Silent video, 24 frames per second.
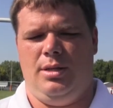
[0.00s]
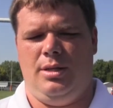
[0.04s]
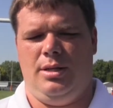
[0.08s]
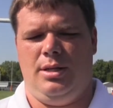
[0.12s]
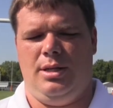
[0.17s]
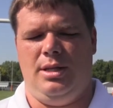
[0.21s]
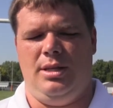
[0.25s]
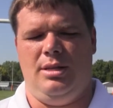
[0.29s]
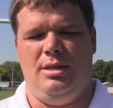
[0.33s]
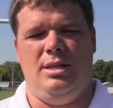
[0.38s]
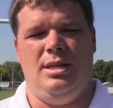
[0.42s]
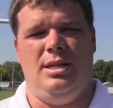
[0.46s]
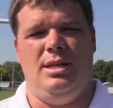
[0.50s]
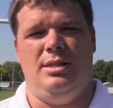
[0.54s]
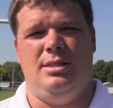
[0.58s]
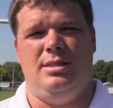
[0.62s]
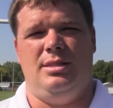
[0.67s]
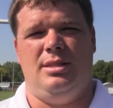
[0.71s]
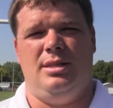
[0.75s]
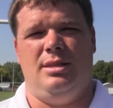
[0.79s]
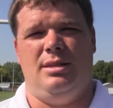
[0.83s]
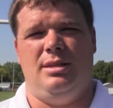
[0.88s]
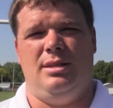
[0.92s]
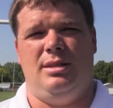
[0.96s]
He's
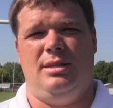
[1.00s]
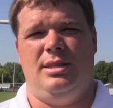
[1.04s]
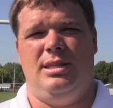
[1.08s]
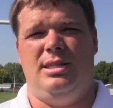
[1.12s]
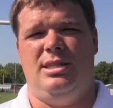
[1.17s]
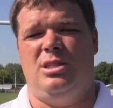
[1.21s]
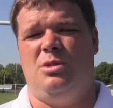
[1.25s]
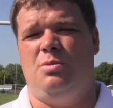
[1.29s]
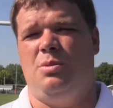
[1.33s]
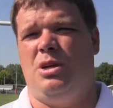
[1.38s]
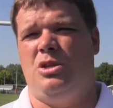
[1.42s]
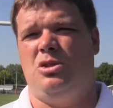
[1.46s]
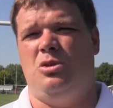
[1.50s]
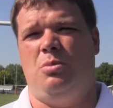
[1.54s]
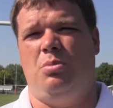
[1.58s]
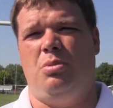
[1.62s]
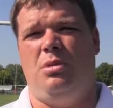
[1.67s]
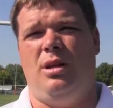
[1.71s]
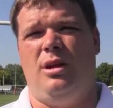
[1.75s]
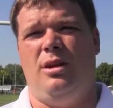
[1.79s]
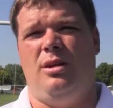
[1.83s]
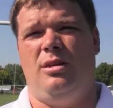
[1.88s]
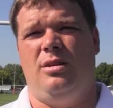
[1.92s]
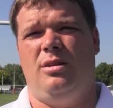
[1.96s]
a special player,